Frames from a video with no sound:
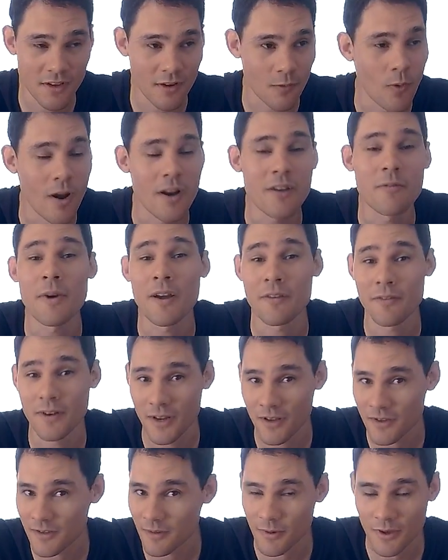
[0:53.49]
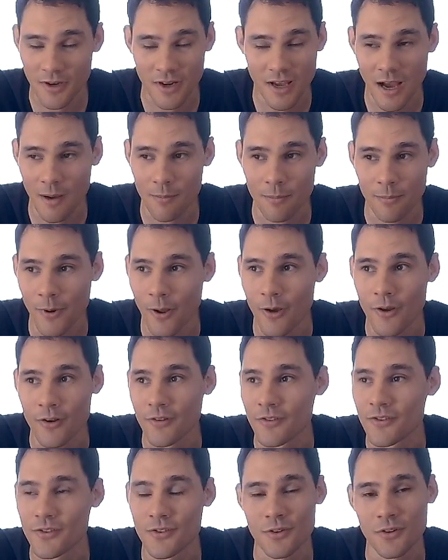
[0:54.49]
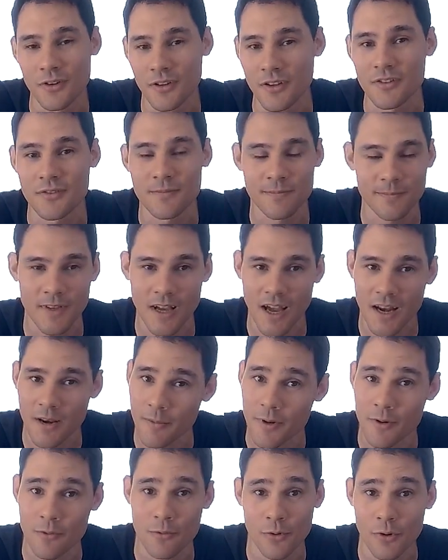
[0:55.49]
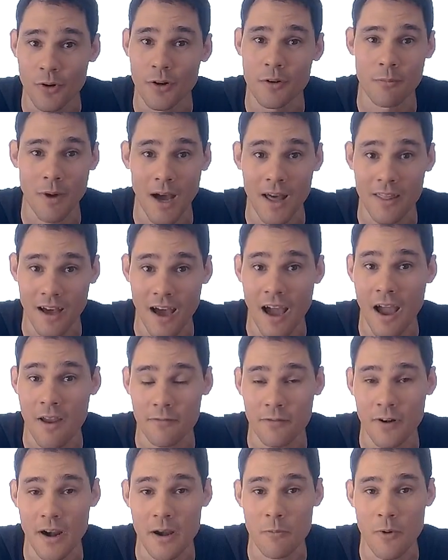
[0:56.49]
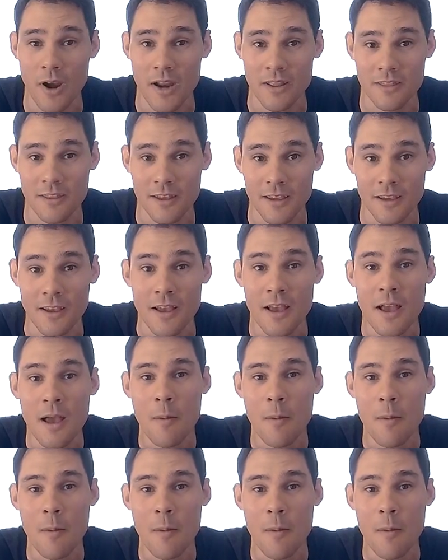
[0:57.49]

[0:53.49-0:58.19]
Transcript: One of my videos I'm gonna upload soon has kind of been ruined by the high frame rate thing.